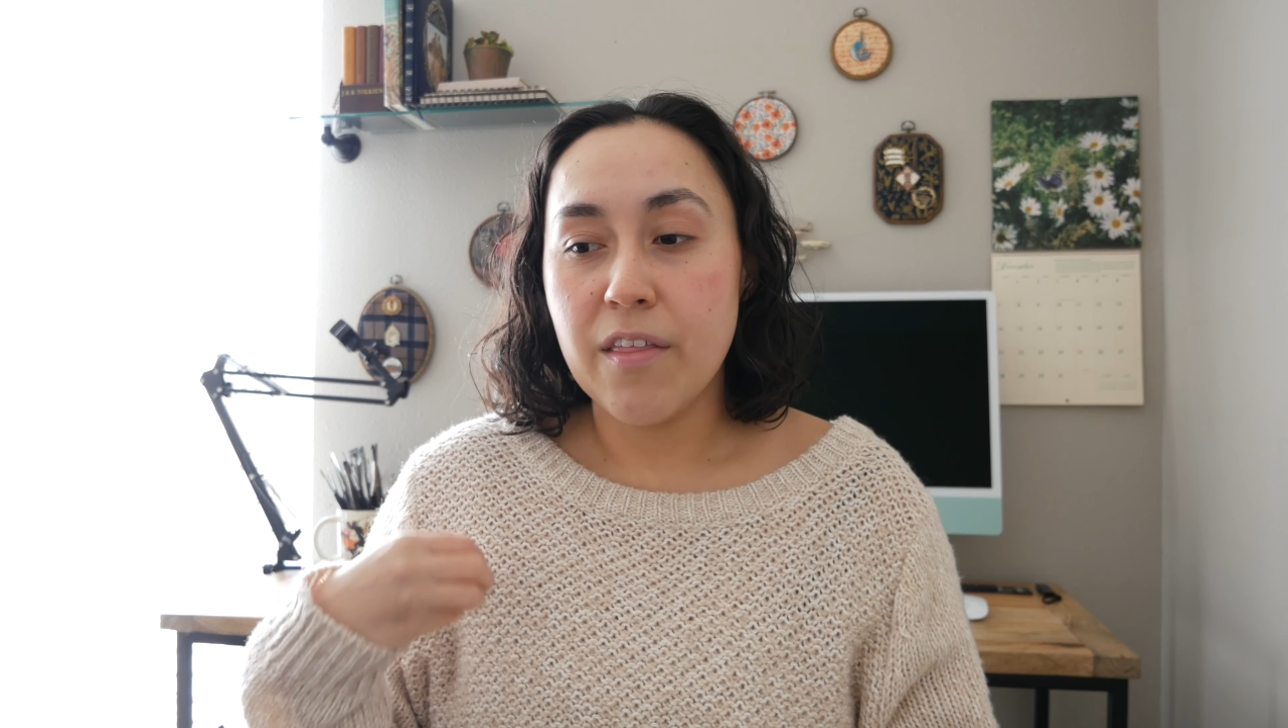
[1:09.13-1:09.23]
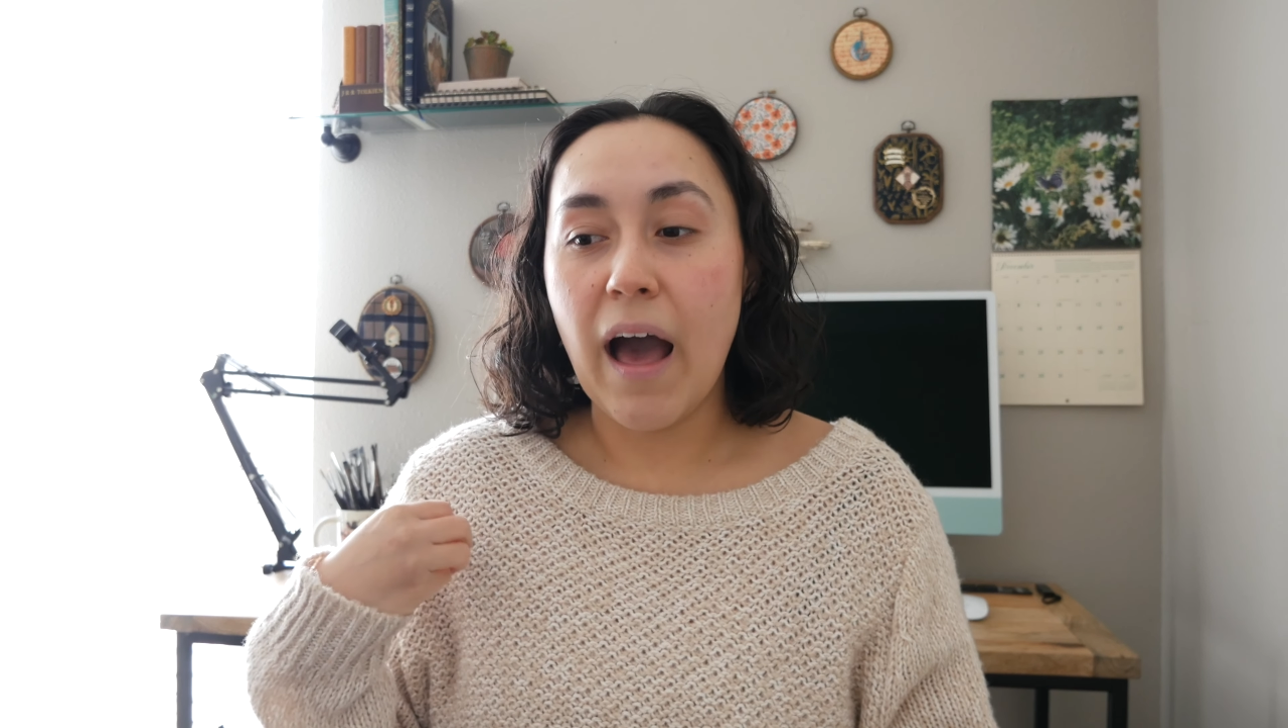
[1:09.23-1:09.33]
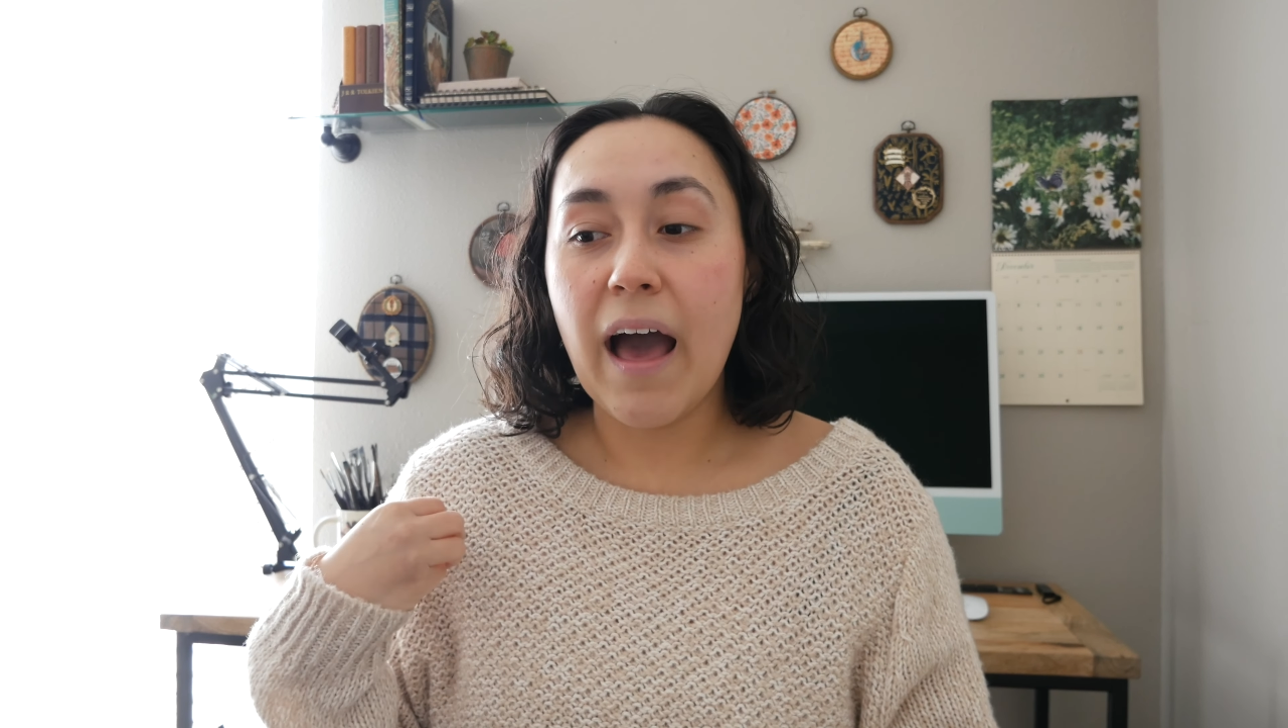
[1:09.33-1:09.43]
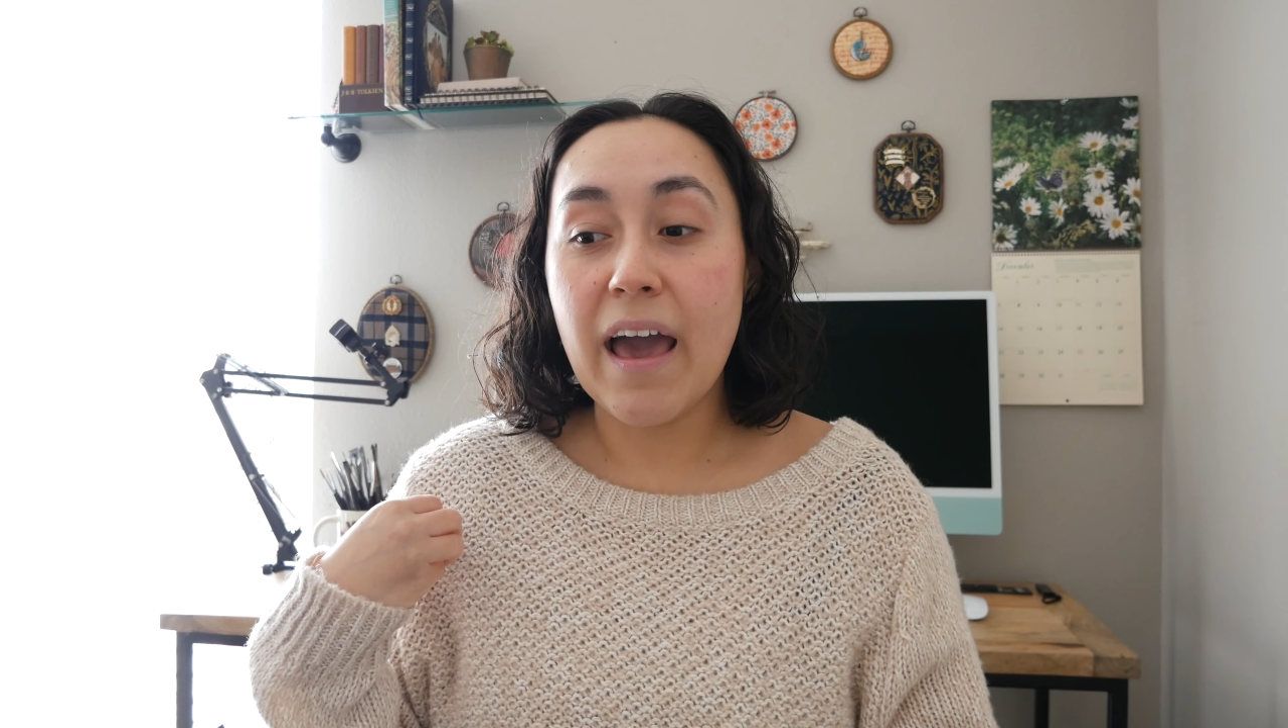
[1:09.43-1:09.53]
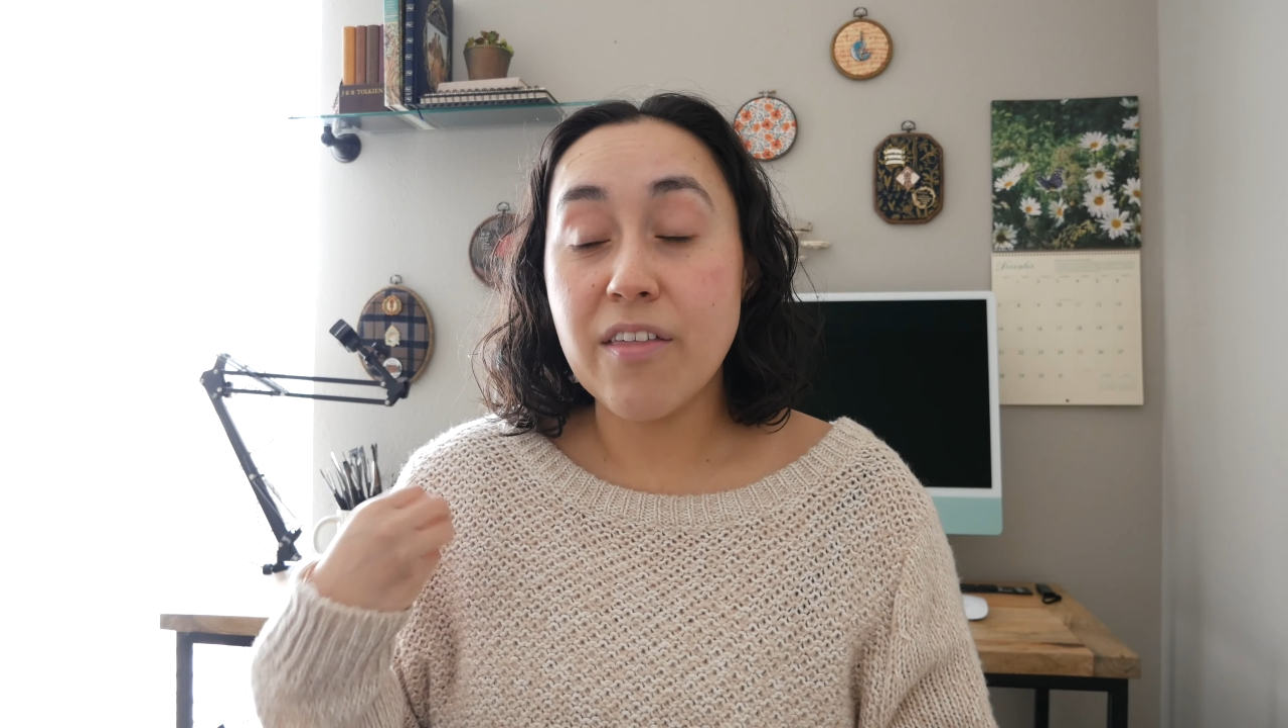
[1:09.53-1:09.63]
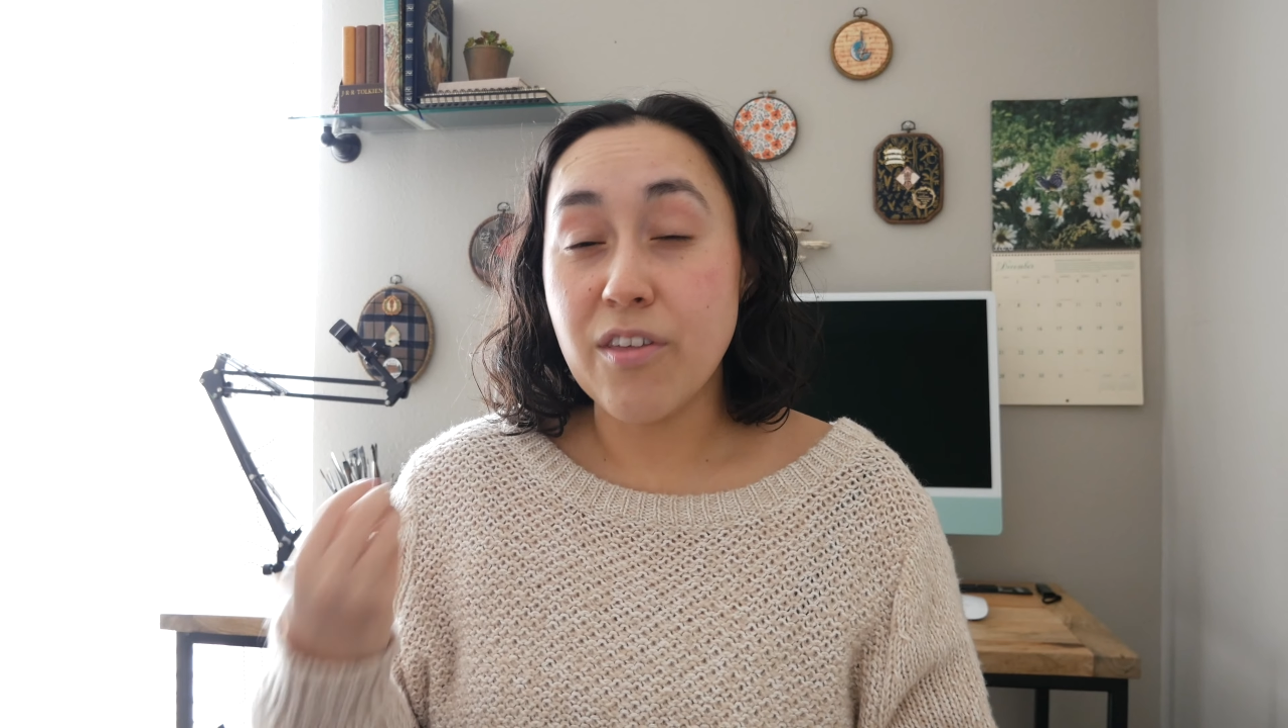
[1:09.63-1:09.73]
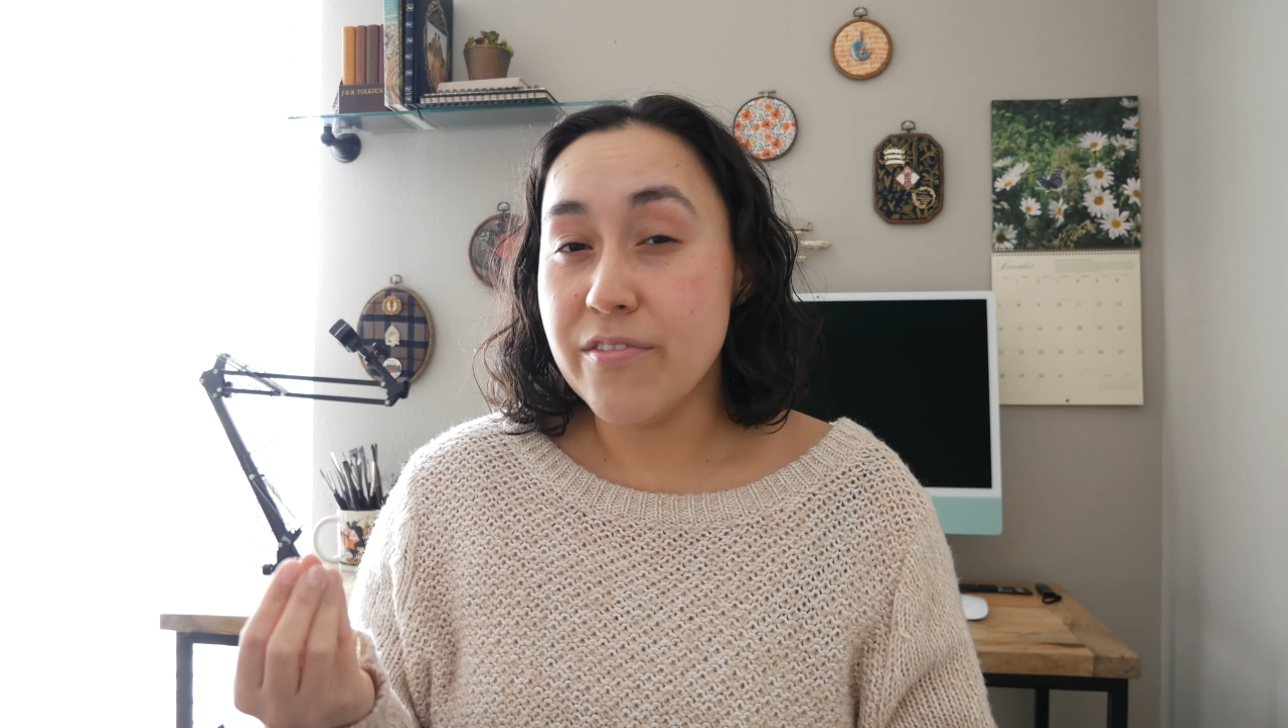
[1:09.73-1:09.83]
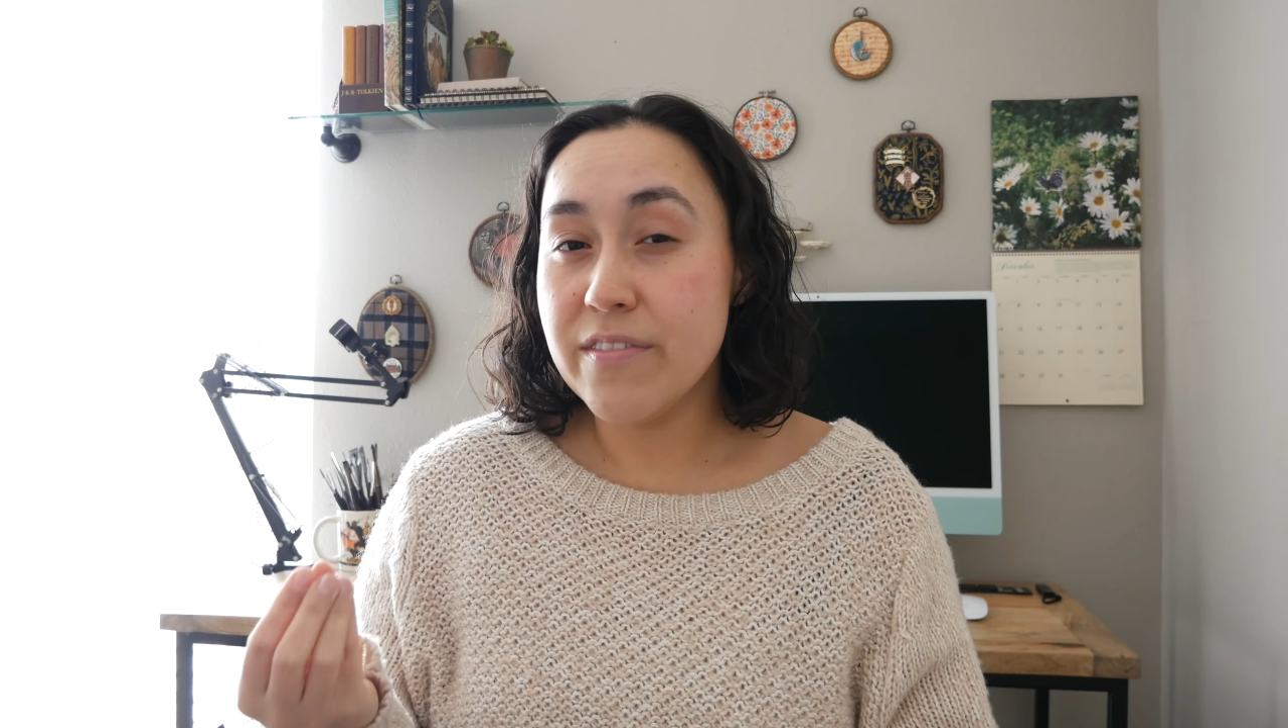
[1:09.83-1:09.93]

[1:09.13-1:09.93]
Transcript: I thought